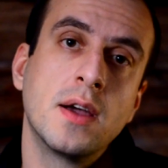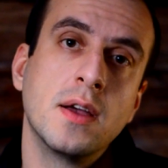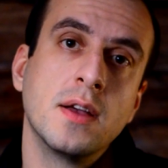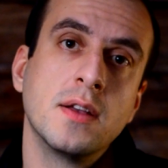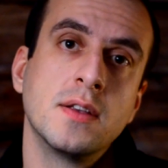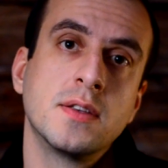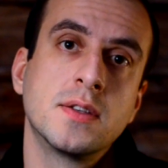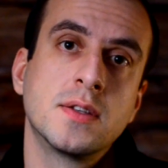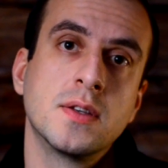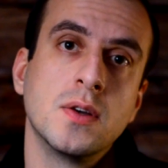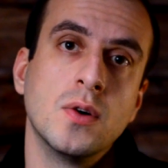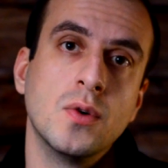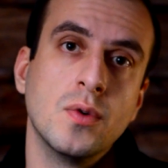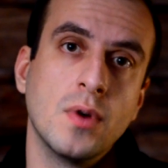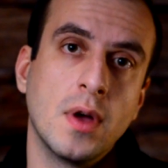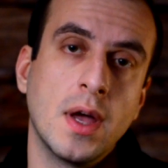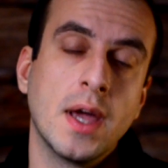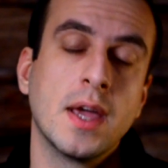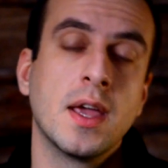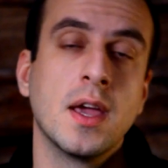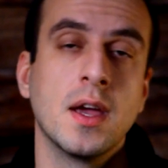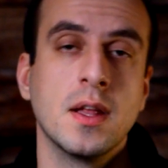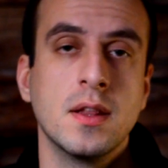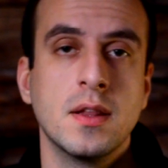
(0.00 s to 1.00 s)
So
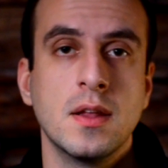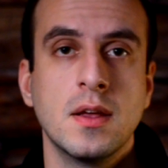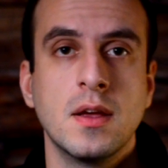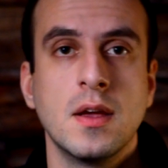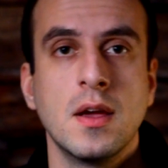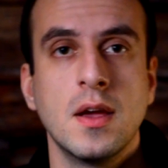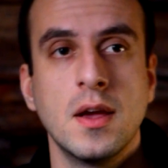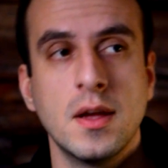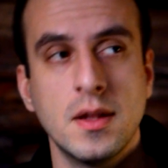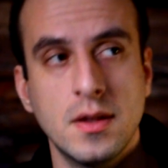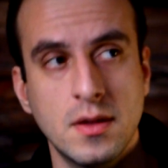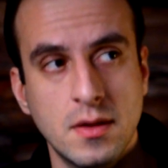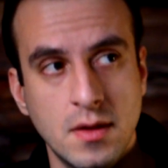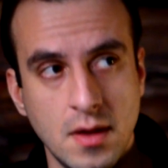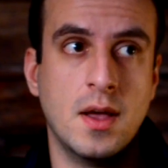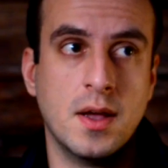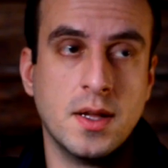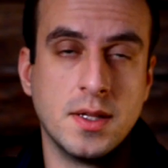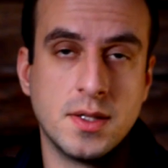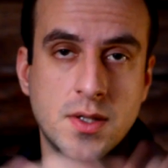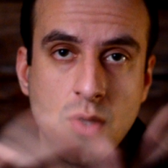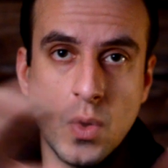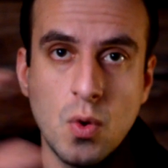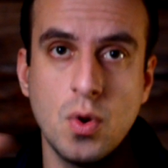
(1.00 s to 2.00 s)
again, in
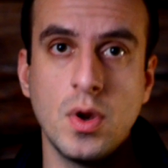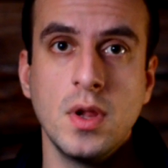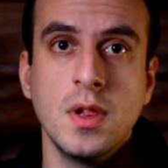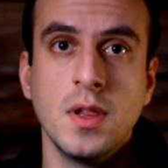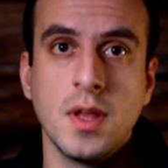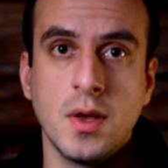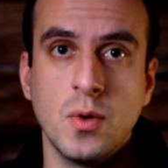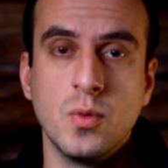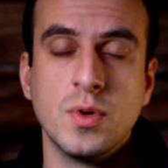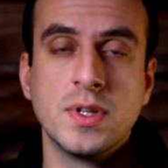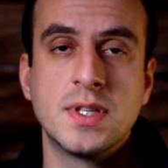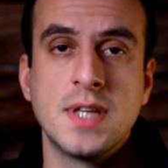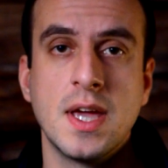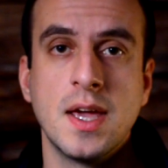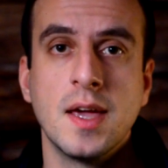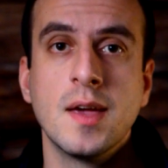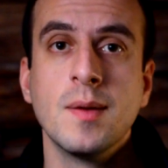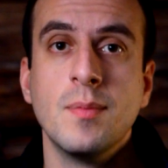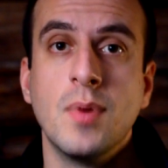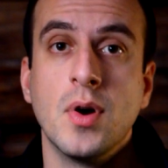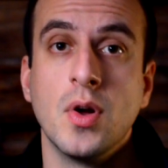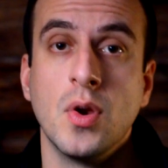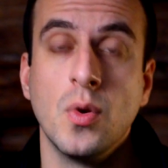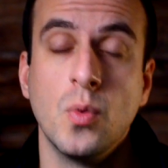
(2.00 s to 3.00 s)
total it would take
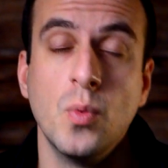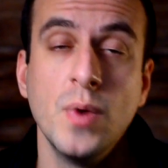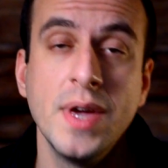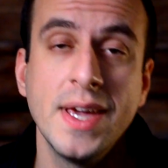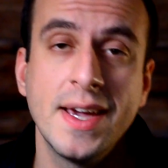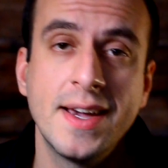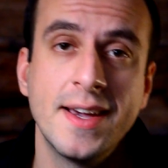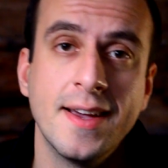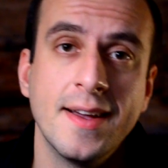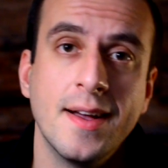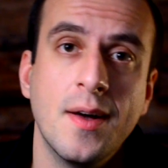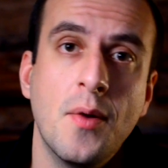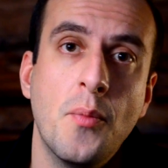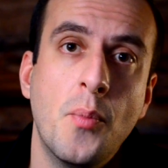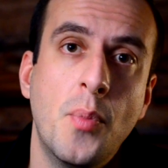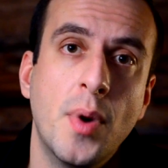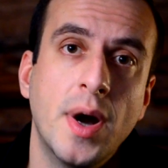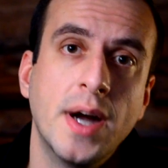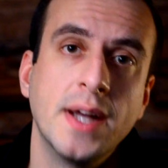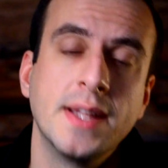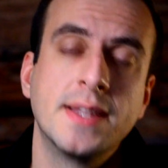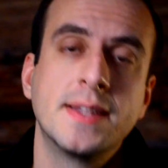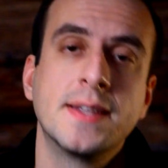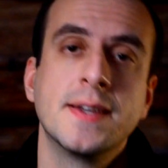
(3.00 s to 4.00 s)
about a week,
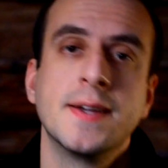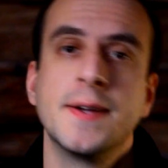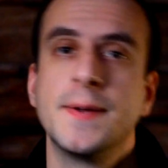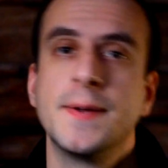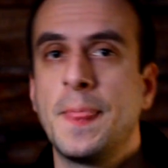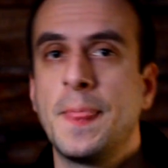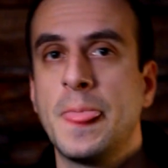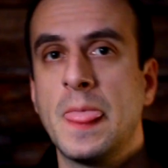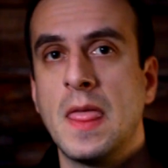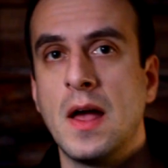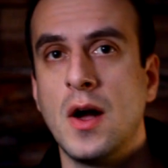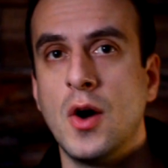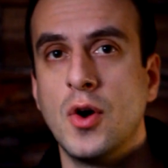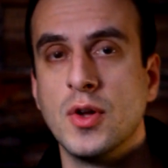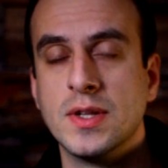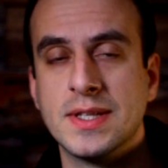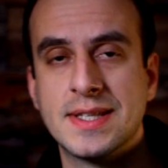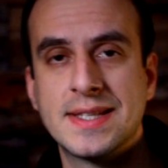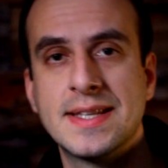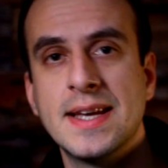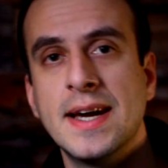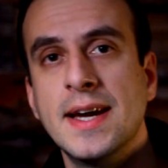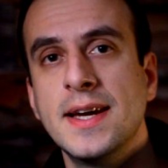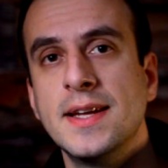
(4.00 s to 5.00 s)
but on
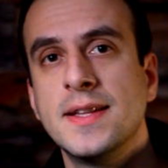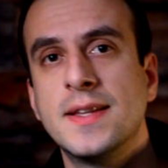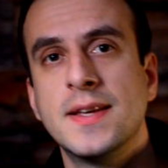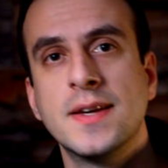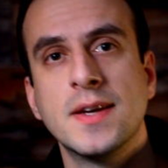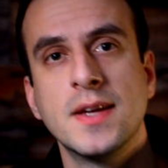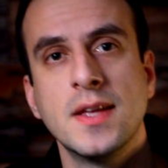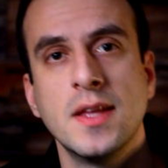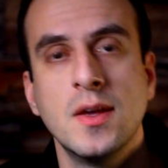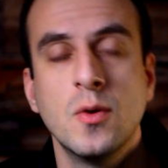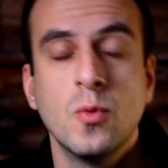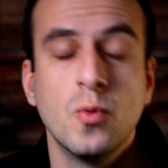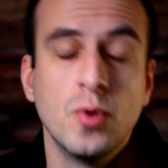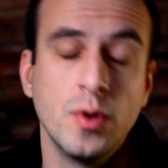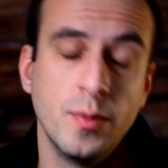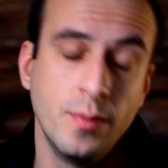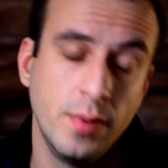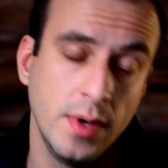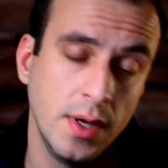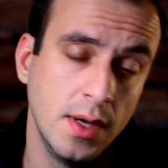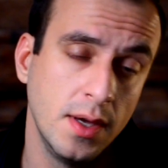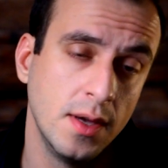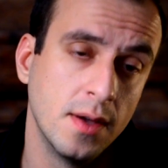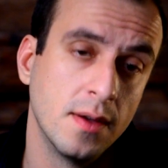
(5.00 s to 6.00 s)
site it would
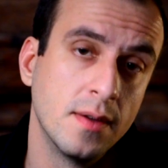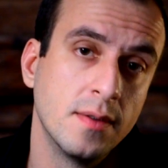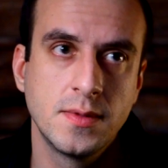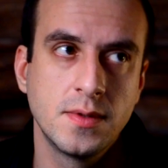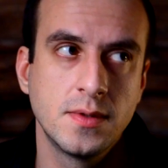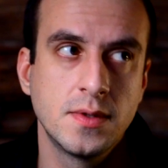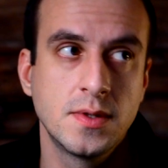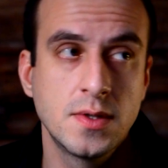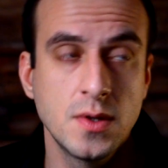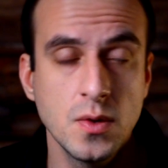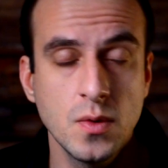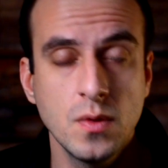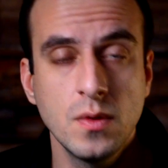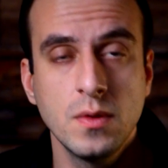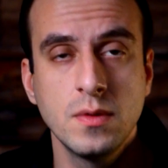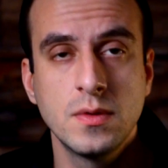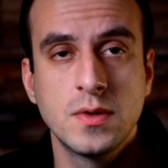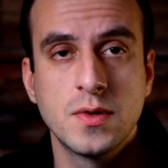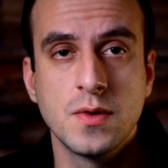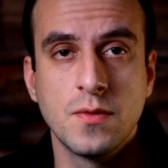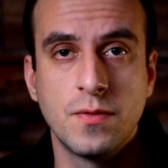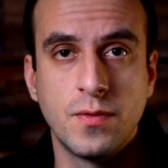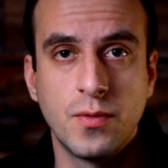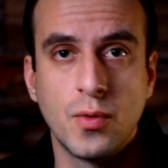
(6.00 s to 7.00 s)
be 2
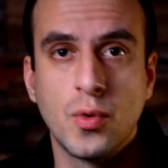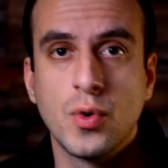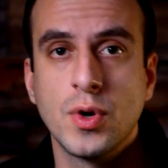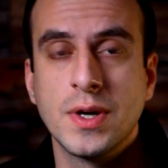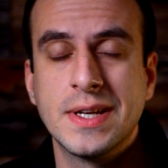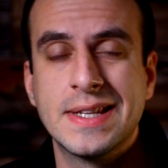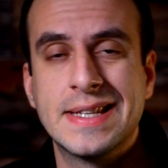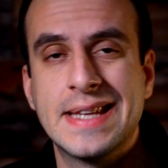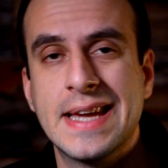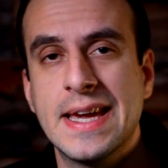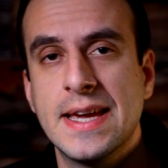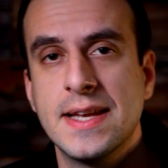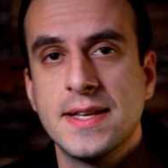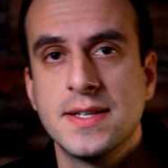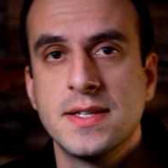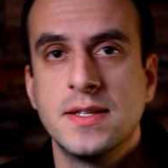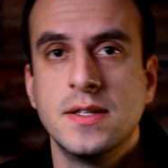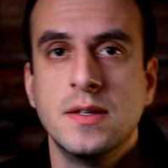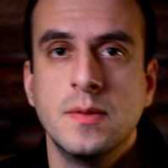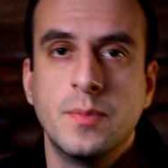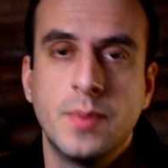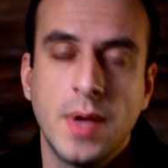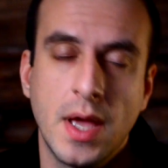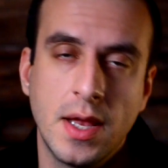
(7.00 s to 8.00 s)
to 4 days,
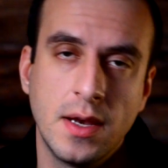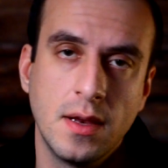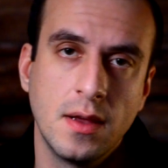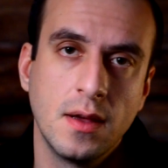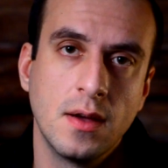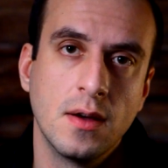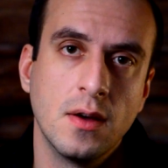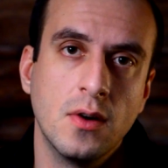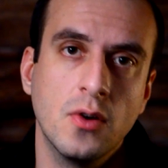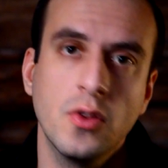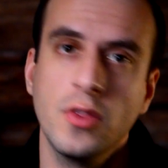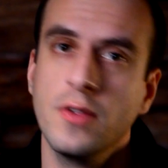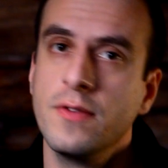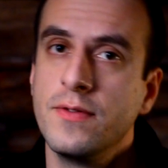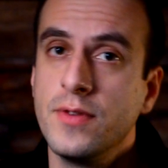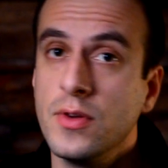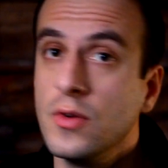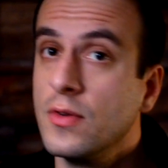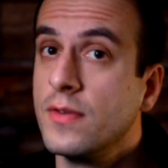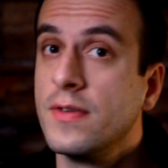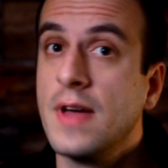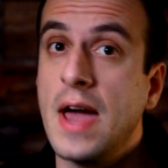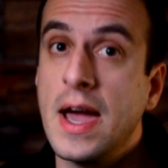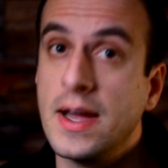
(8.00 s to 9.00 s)
depending on a few
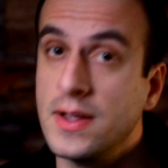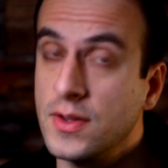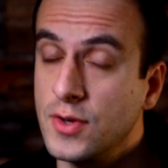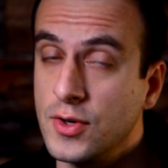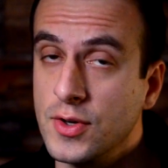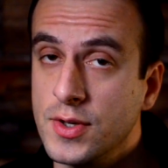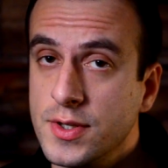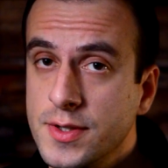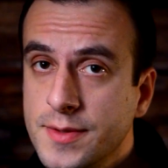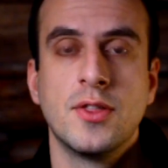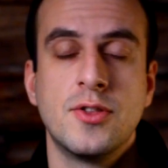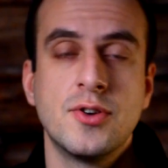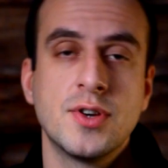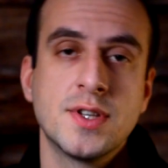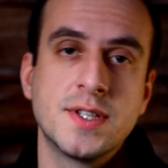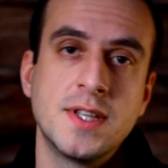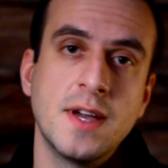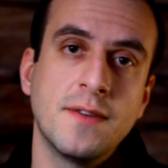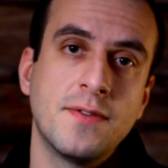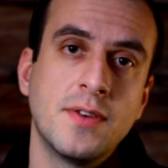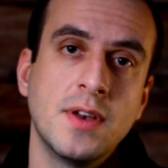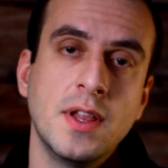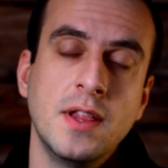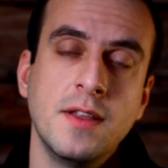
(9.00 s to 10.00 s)
factors. There's
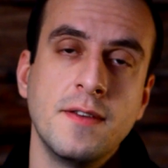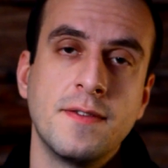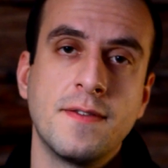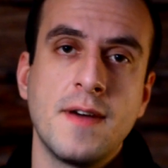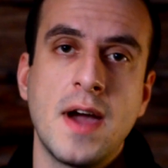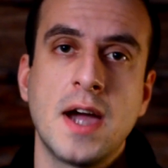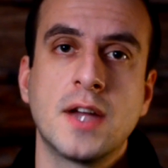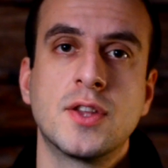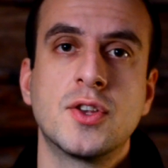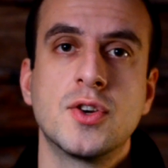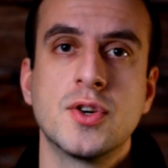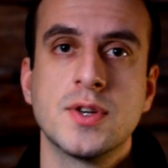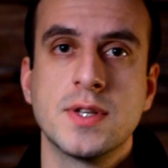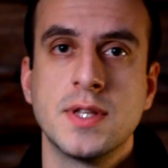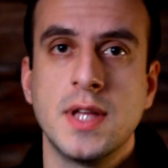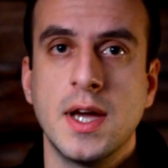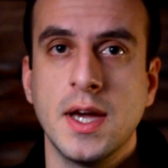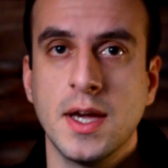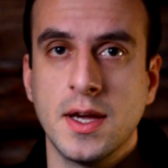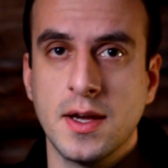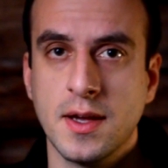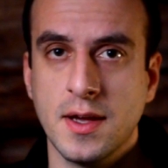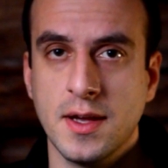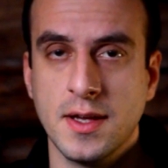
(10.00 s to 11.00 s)
definitely factors
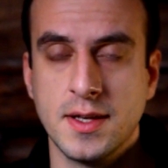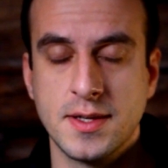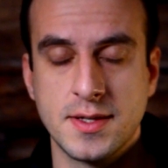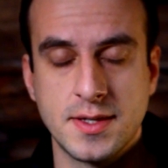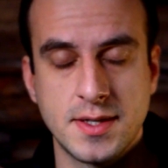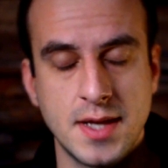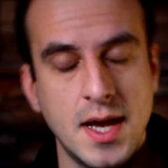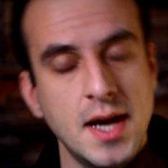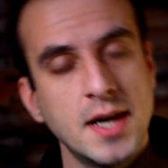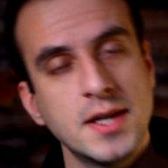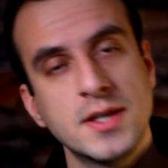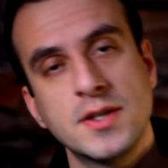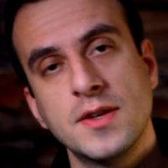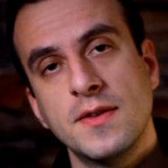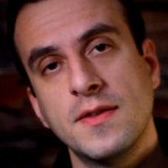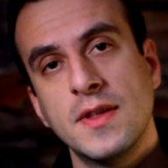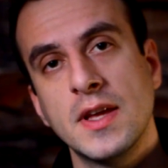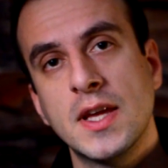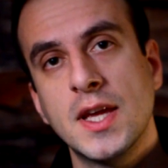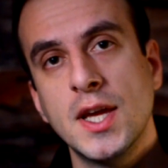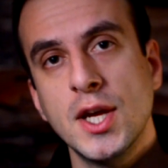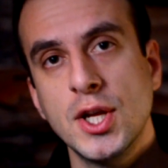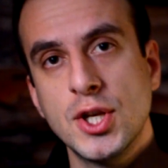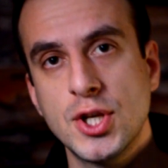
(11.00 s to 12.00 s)
like size of the
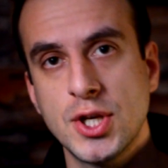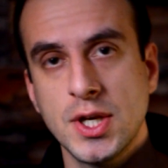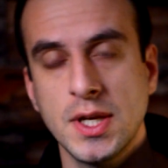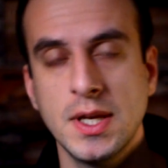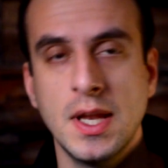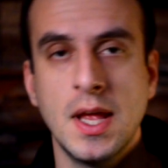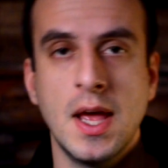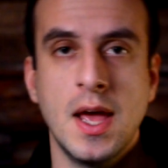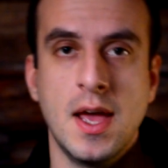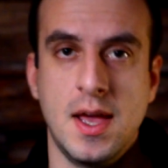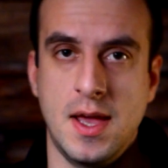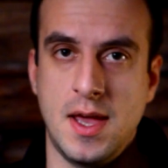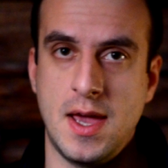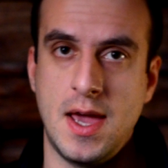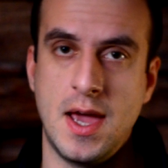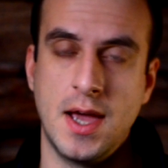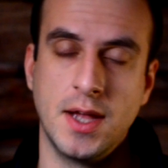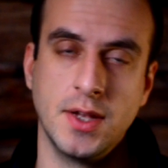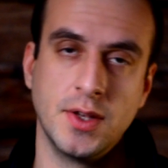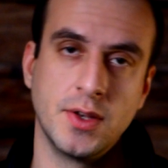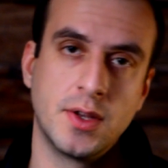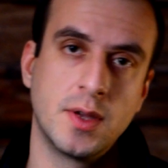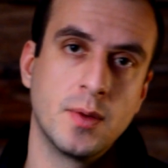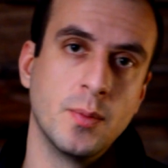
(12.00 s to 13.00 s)
kitchen
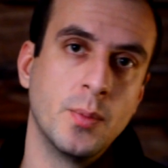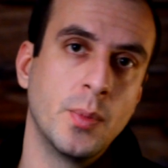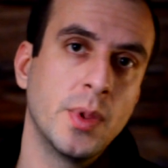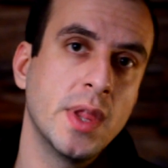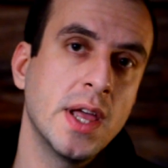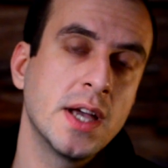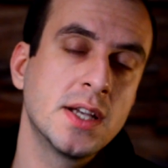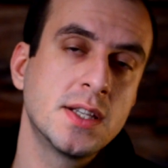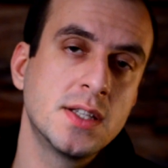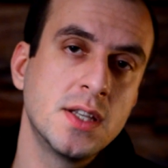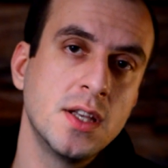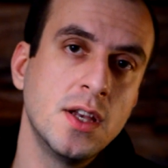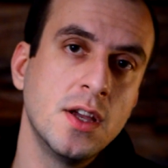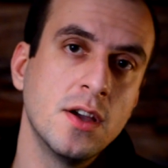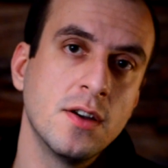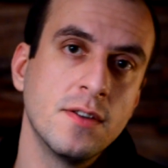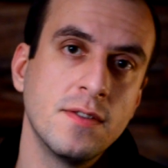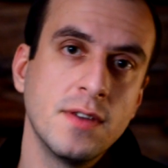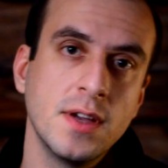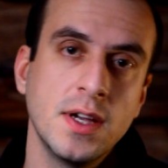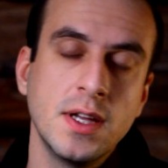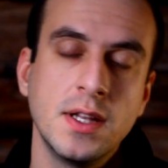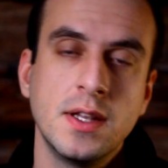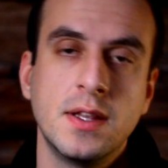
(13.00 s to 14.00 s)
and complexity
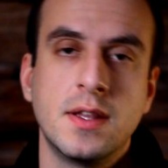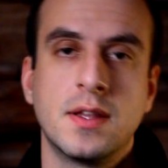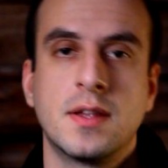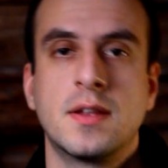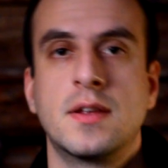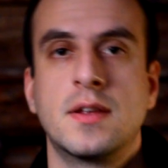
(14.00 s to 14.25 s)
of it,